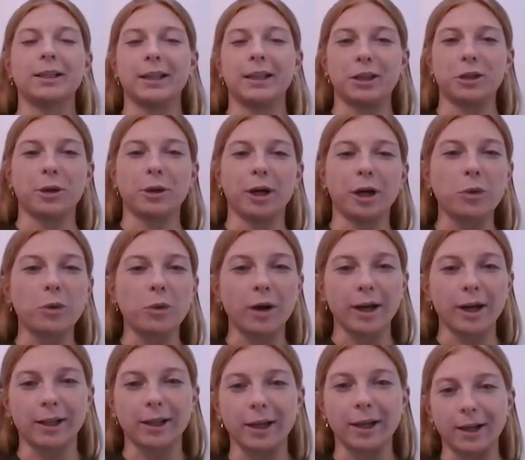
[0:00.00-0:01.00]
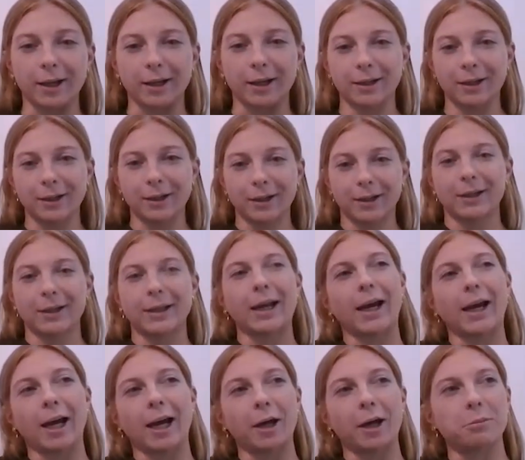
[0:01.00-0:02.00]
like, you are quite like
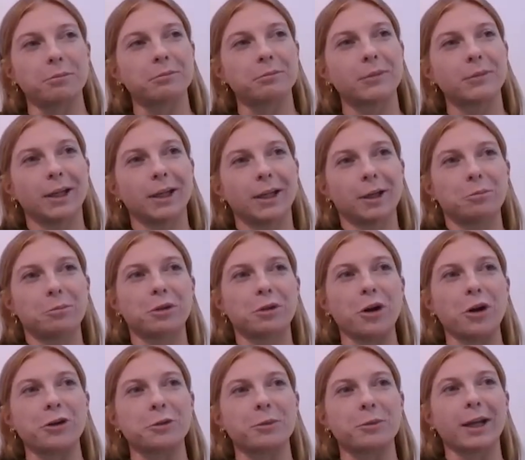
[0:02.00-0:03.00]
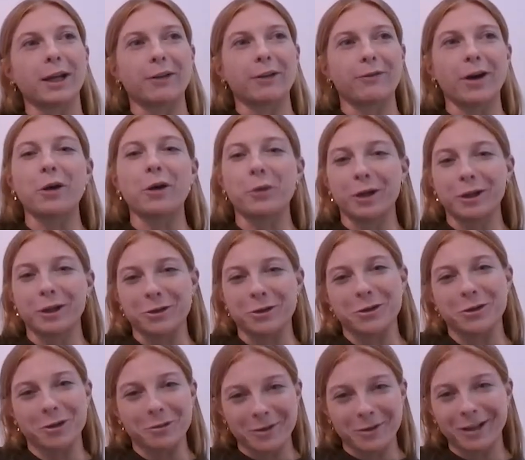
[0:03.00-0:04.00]
prone to be like, if I don't want to do
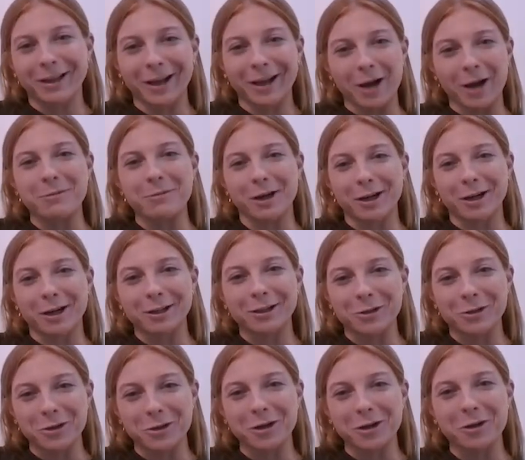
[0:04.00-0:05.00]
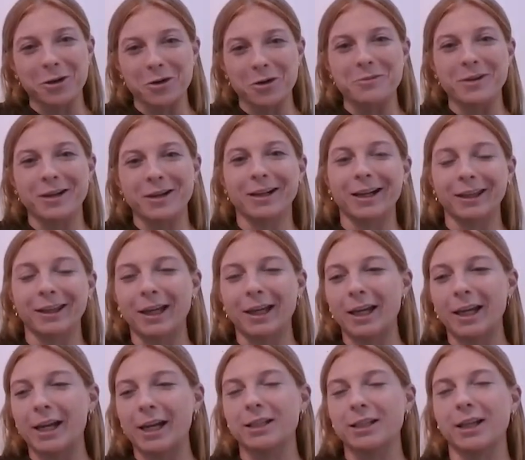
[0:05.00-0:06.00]
something, like, I'm not going to do it, you know what I mean, at
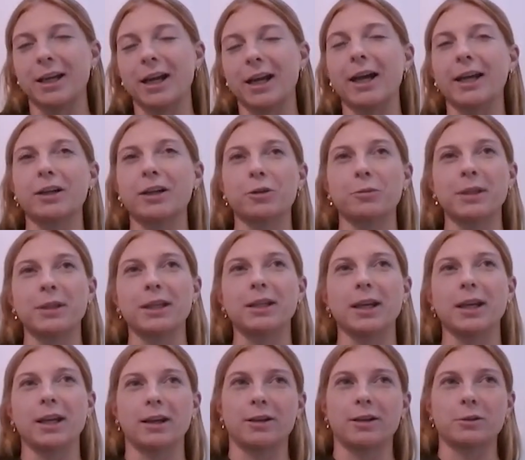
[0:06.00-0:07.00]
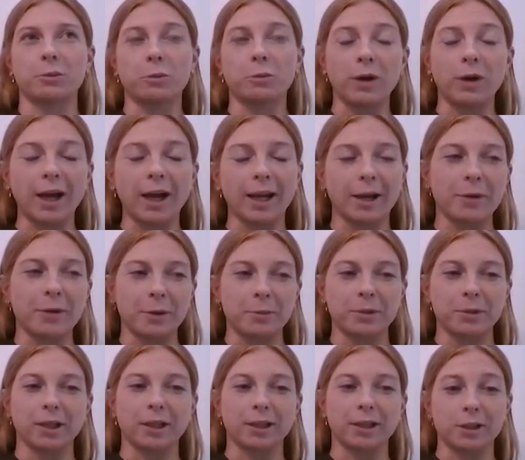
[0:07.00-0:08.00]
that age. And like, I completely get it, because when I get my
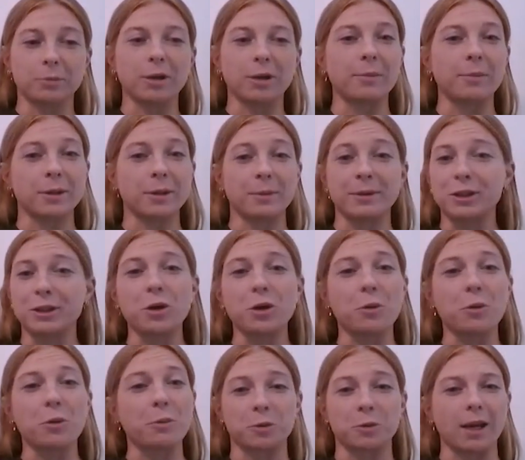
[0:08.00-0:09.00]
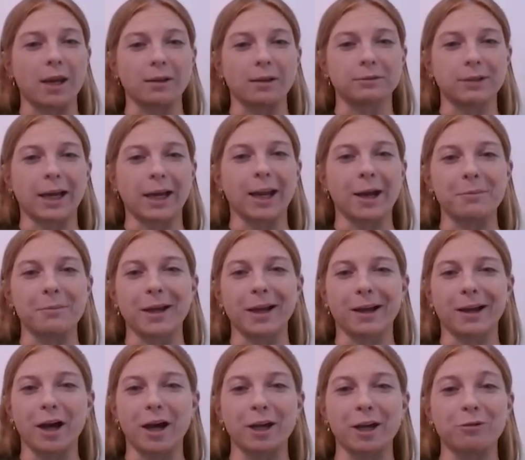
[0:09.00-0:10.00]
period, sometimes I'm in so much pain and I'm
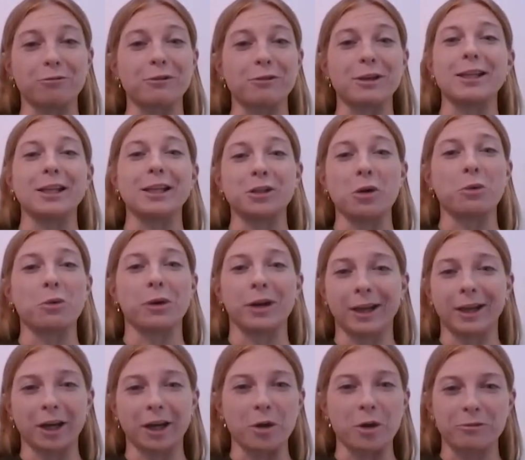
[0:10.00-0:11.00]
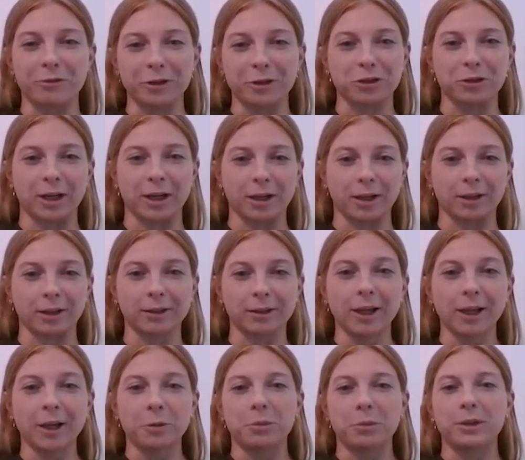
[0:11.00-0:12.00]
like, I really don't want to get up for training.
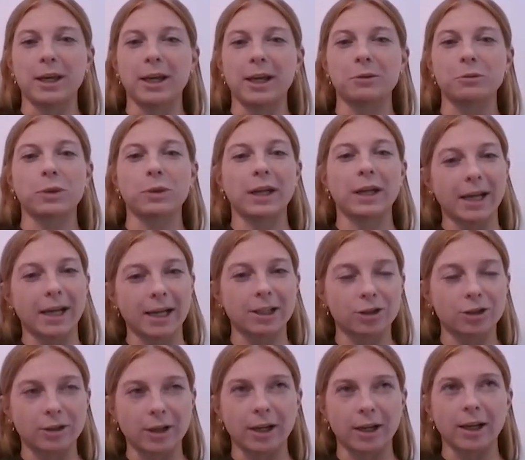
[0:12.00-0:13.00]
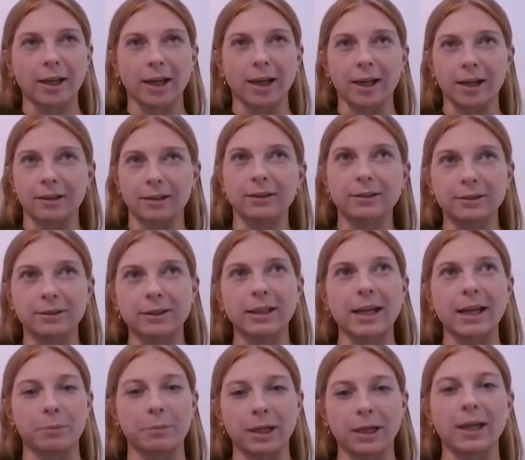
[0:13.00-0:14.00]
But then when I get to training and I
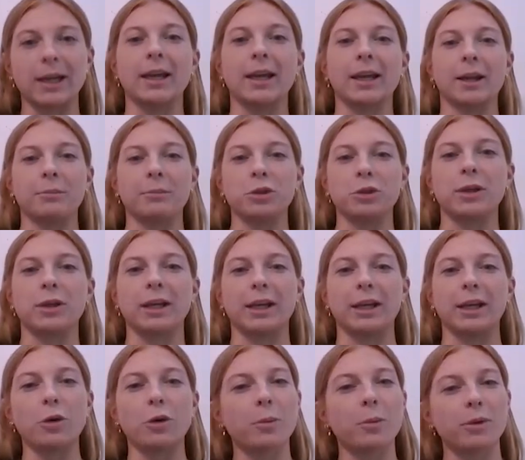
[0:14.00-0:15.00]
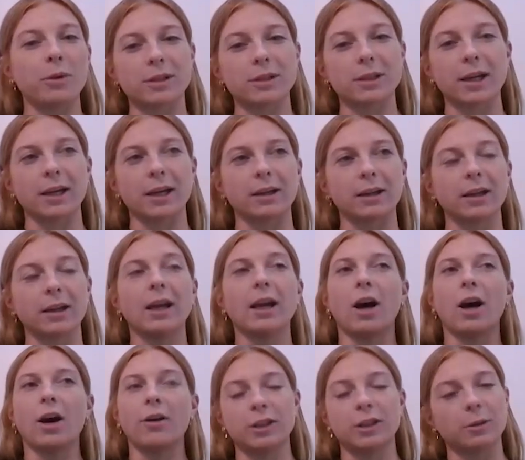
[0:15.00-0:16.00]
get playing and I'm doing it, you almost like,
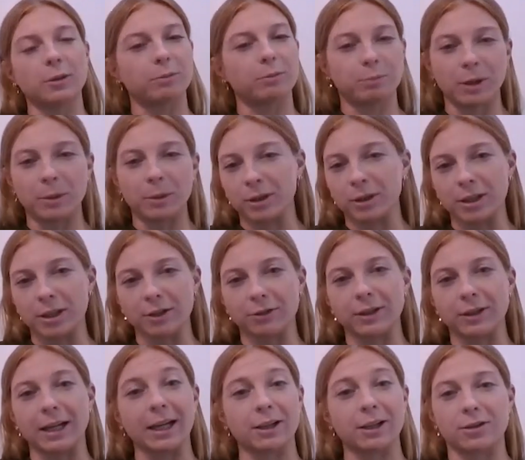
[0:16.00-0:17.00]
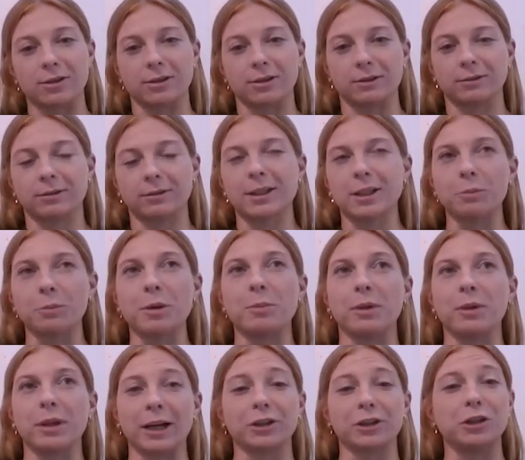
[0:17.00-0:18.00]
obviously people are different and some
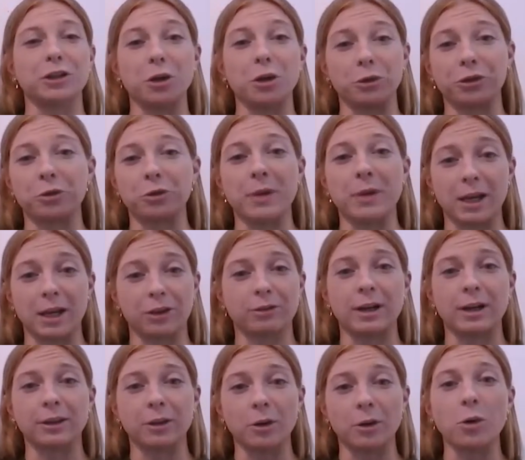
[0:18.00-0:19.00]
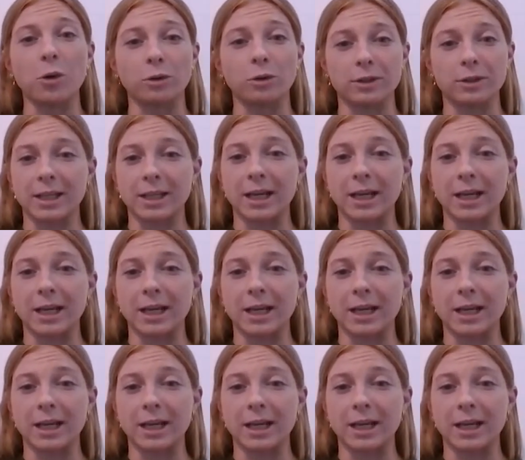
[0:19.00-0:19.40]
people actually go through pain throughout the whole